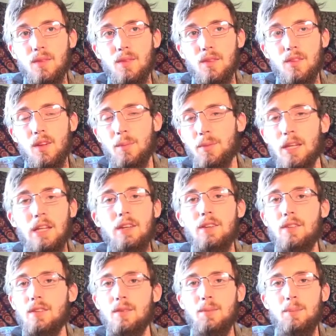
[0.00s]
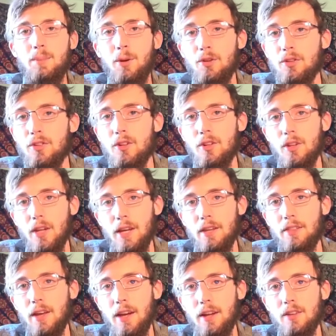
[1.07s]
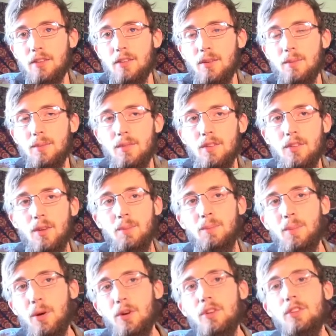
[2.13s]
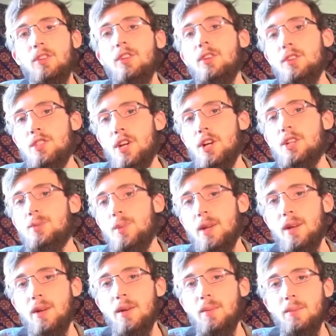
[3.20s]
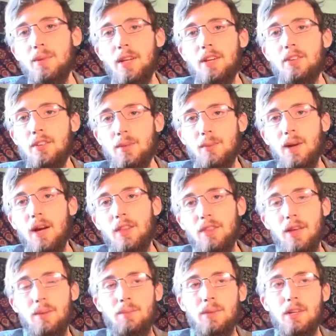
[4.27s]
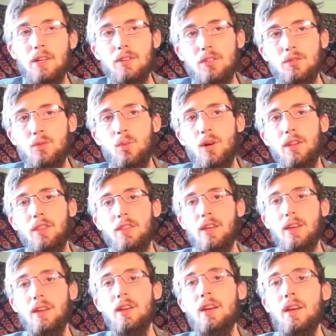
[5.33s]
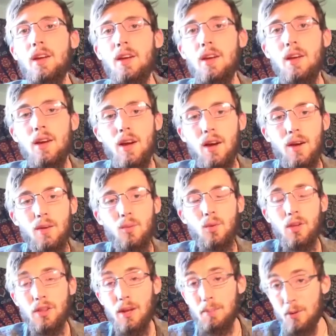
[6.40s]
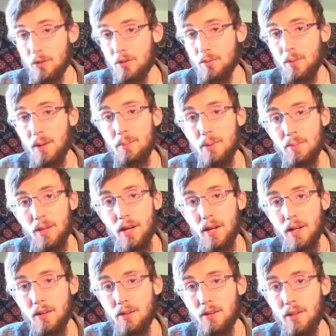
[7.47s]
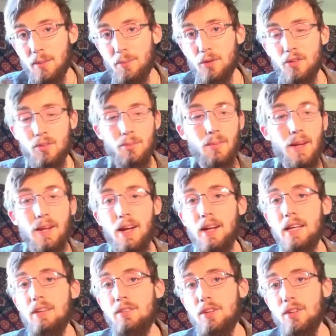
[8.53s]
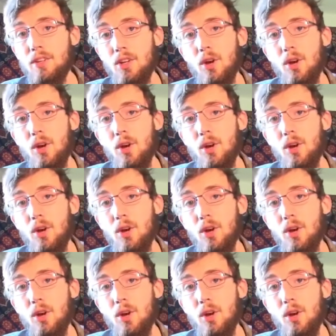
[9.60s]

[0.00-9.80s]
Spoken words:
something personal like that, some personal judgment placed upon them because of one thing. Well, that person might be blind. That person may not even